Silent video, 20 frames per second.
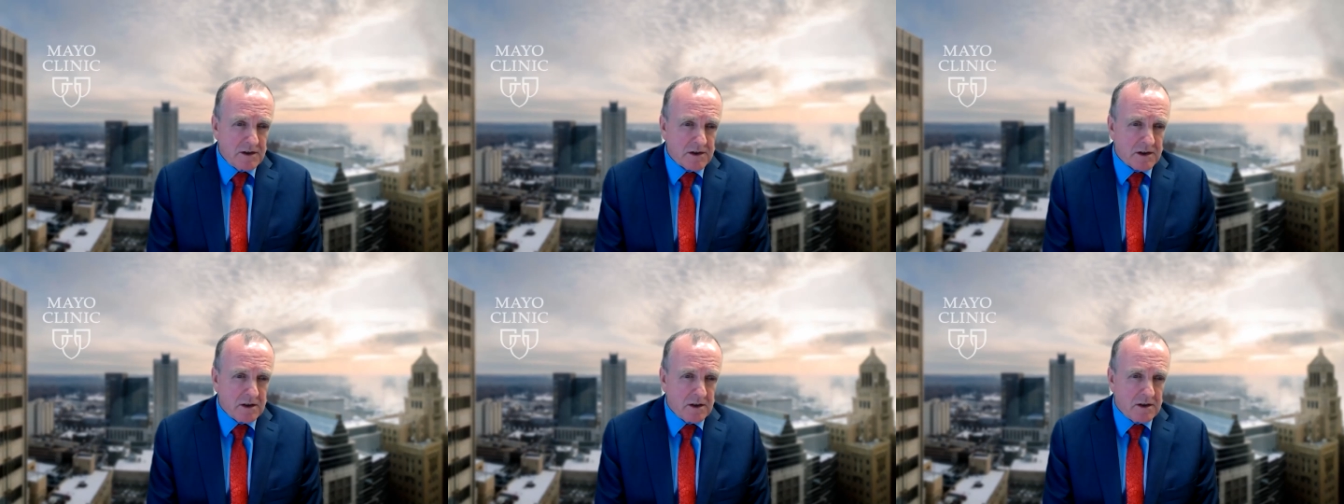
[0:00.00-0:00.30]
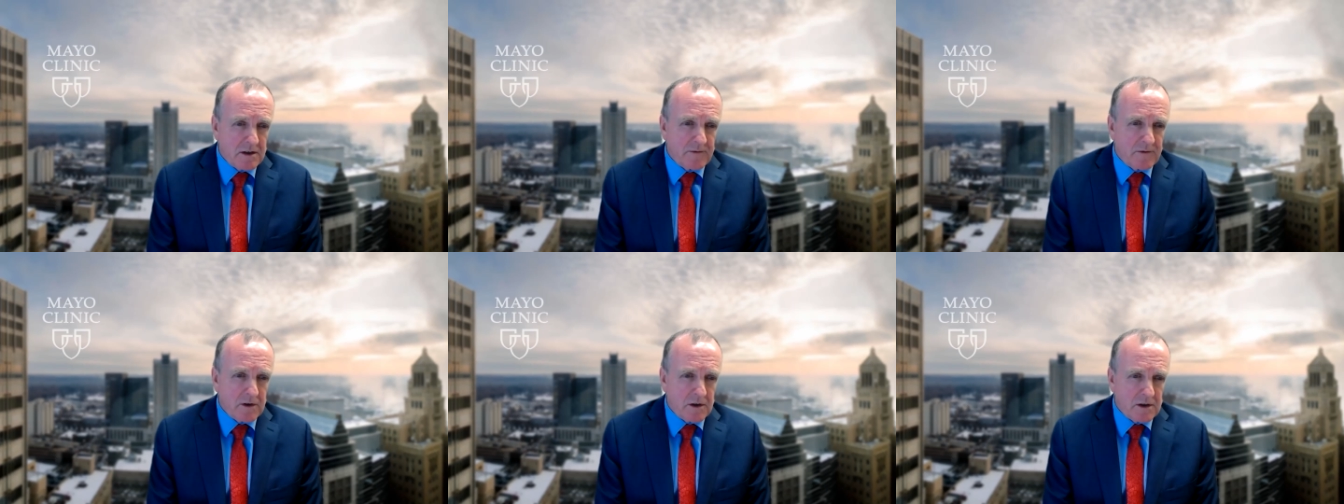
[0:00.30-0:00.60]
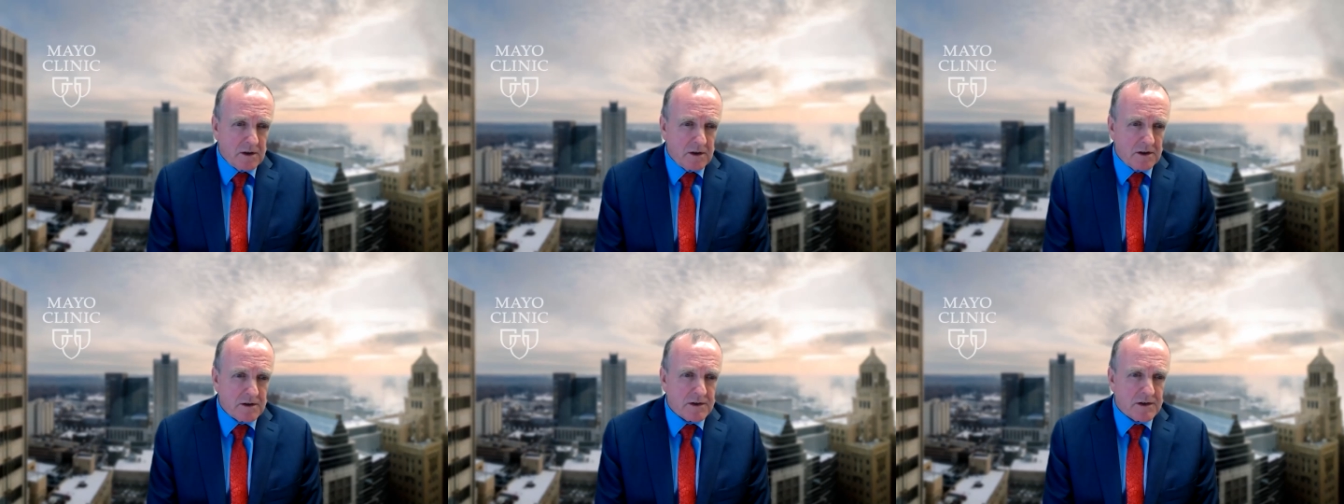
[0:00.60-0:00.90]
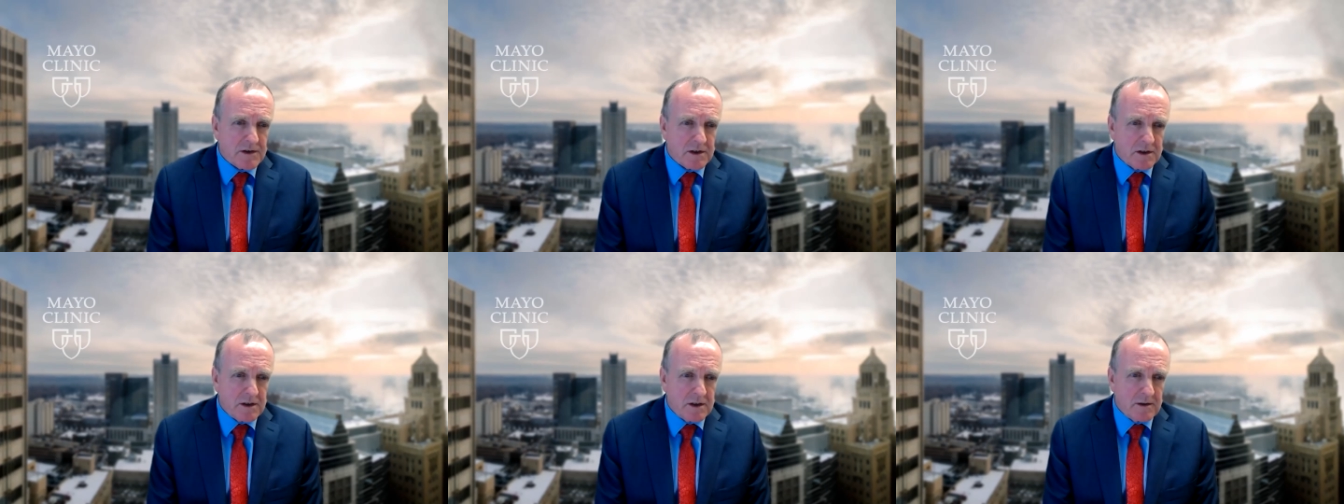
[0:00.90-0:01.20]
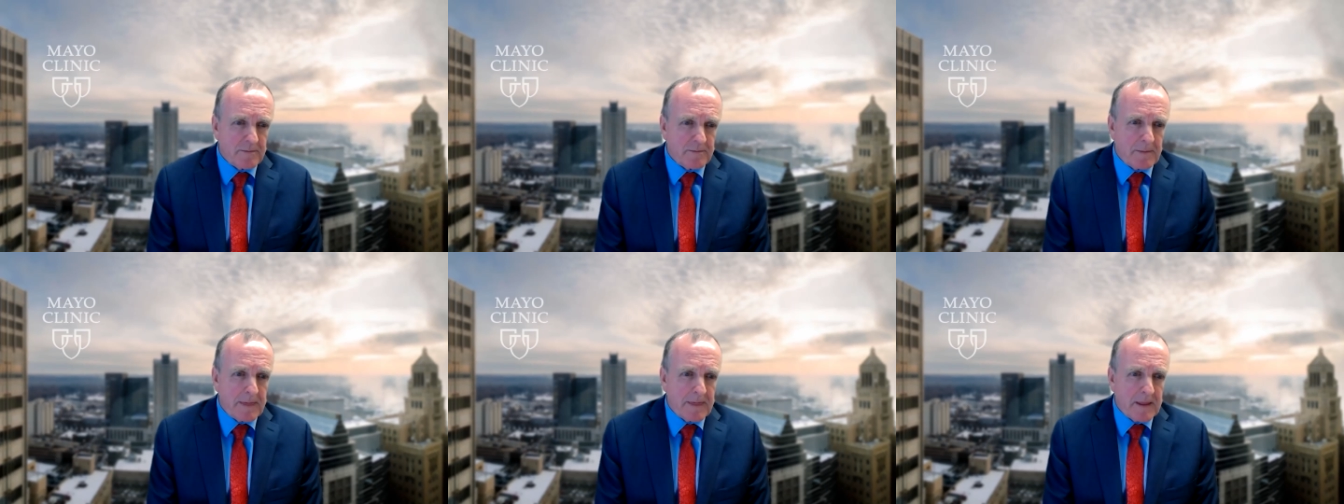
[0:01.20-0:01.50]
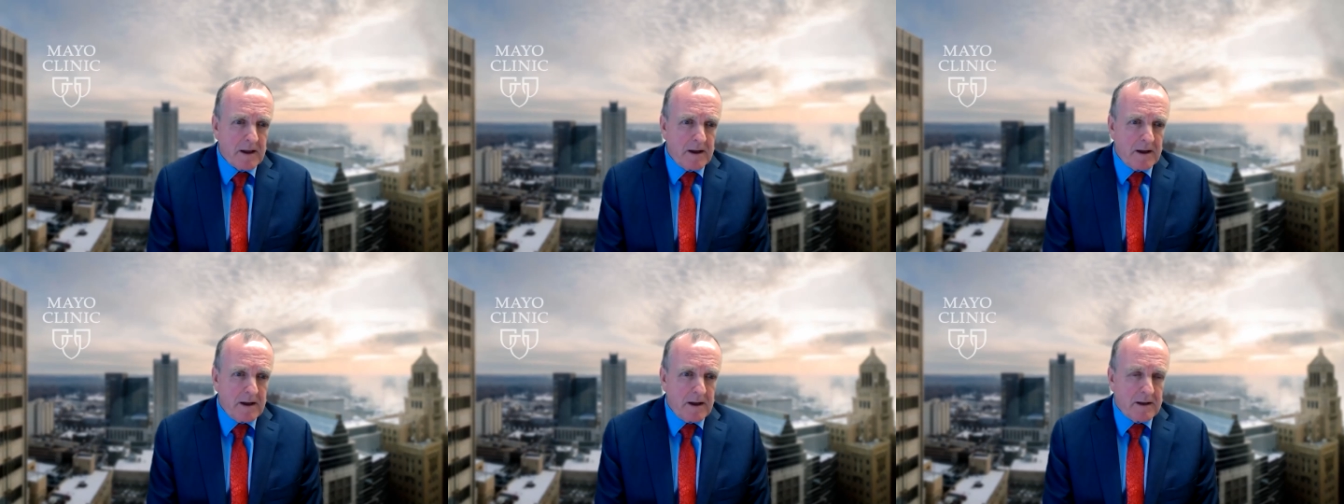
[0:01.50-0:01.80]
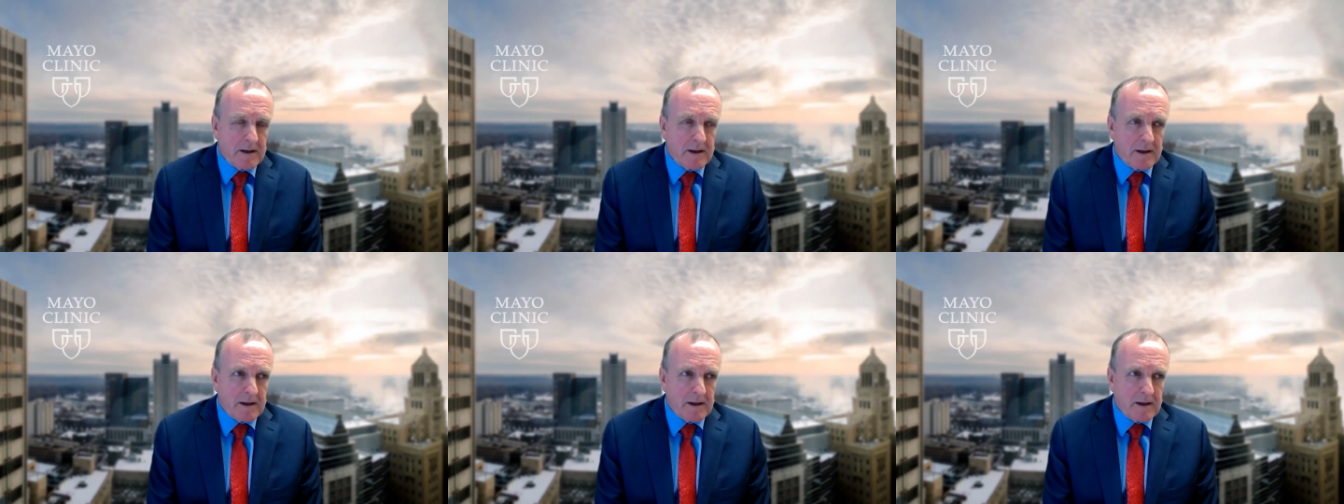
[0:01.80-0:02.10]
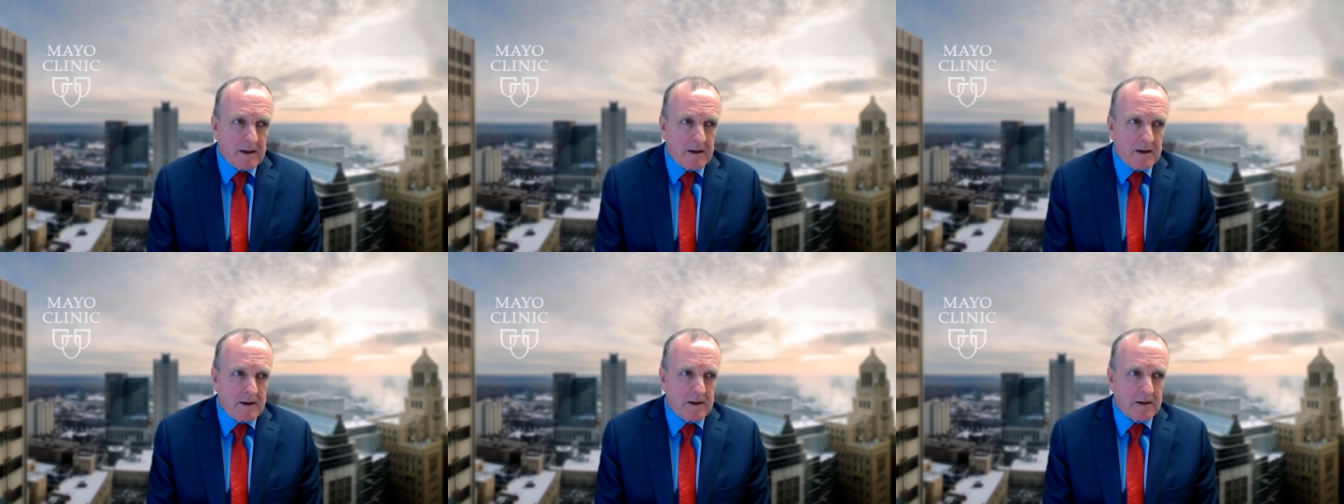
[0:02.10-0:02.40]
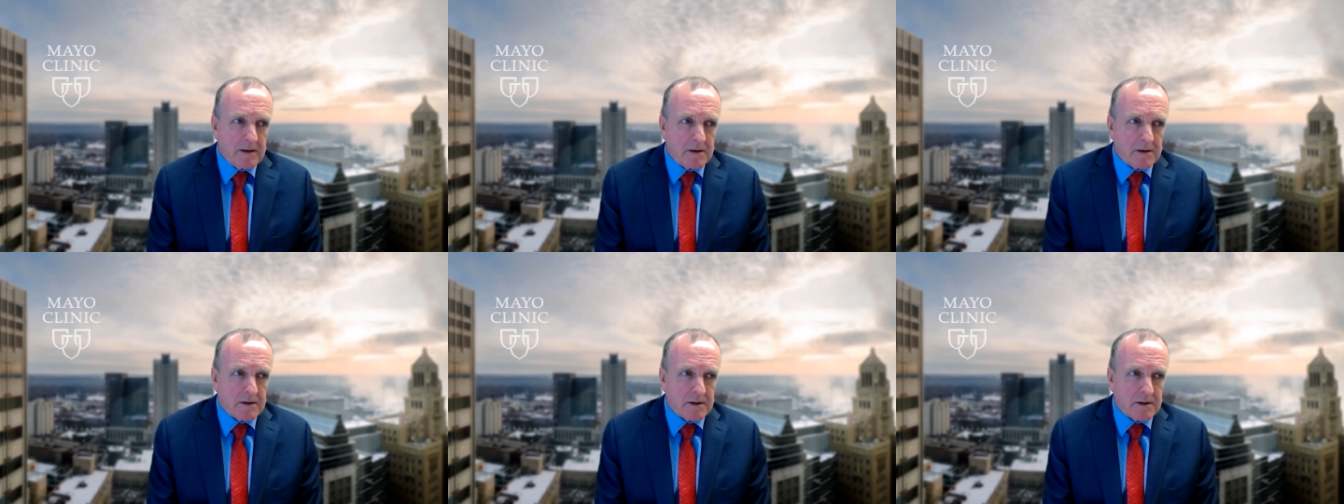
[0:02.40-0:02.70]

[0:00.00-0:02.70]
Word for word: significant, um, uh,